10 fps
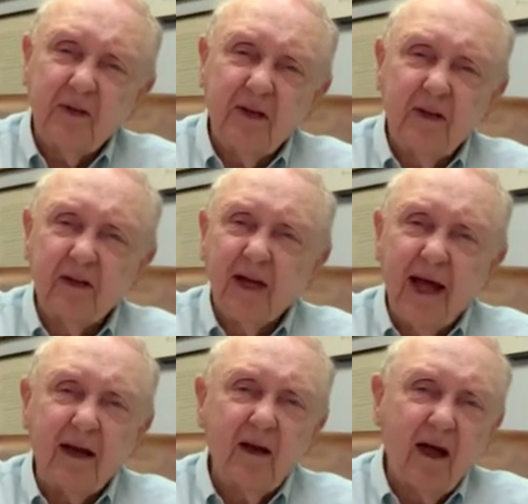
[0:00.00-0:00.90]
it looked
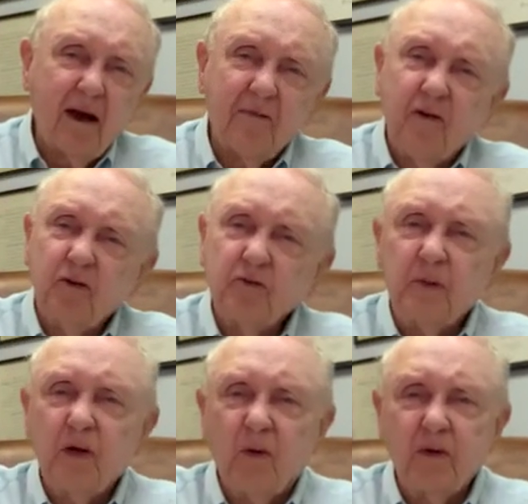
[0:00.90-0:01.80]
like a lot of folks
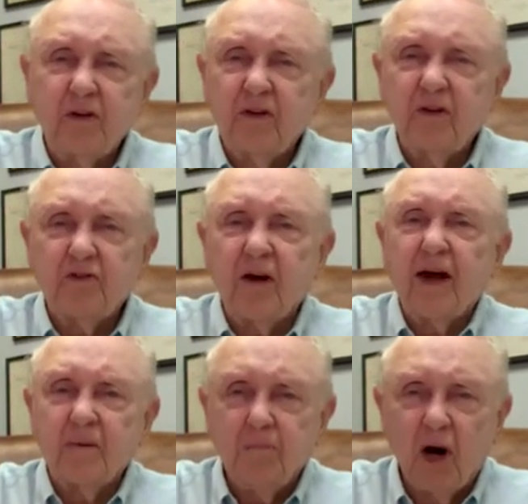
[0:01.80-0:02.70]
were going to just
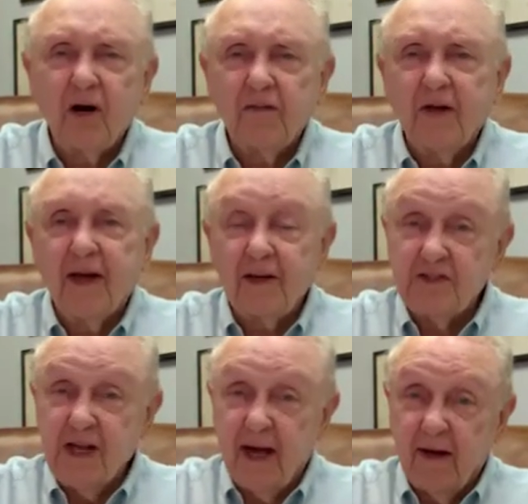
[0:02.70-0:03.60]
try to burn things
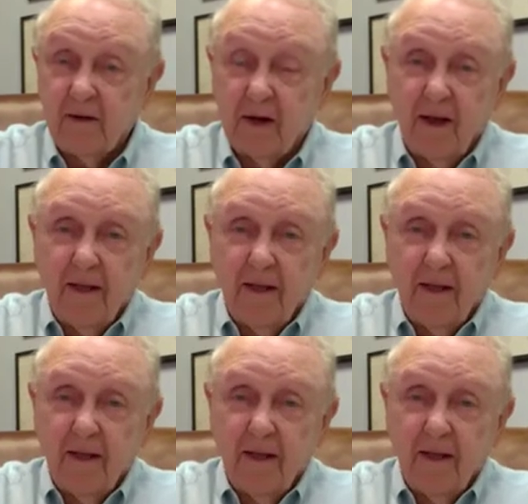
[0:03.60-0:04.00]
down,